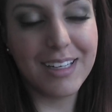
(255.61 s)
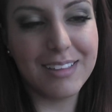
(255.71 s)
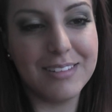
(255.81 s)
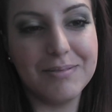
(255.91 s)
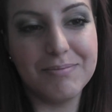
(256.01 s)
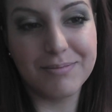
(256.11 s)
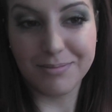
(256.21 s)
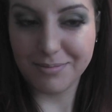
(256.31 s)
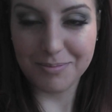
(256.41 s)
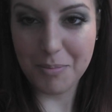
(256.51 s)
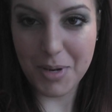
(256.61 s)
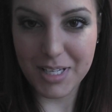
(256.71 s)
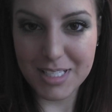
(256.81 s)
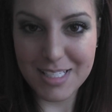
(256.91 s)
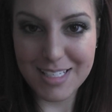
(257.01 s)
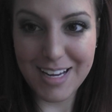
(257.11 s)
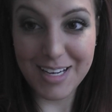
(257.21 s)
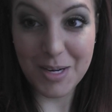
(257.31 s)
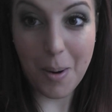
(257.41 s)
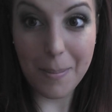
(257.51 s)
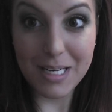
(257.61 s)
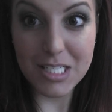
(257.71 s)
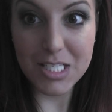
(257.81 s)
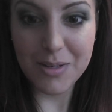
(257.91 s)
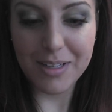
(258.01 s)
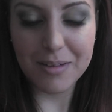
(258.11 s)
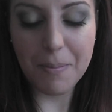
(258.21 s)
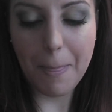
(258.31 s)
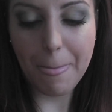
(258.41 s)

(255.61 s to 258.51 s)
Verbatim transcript: um, but I don't mean to do it.